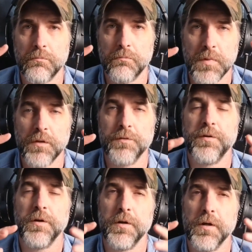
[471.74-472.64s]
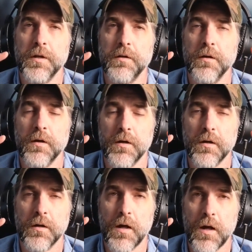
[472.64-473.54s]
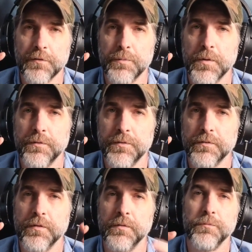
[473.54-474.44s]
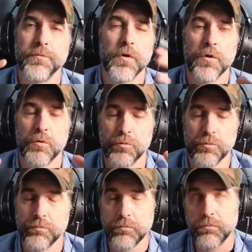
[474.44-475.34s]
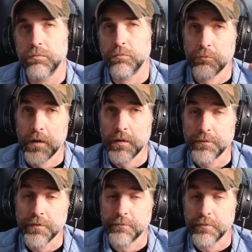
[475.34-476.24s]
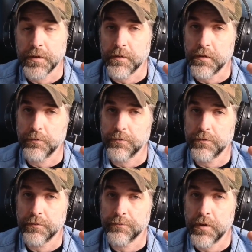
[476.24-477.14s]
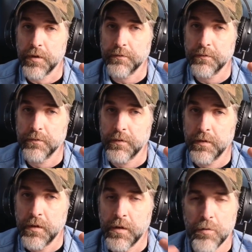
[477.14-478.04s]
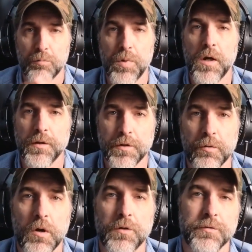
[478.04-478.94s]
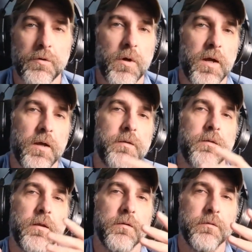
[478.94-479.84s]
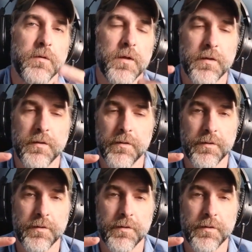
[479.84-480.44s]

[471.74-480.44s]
military hospital systems relatively close to the front, but you also had things like, you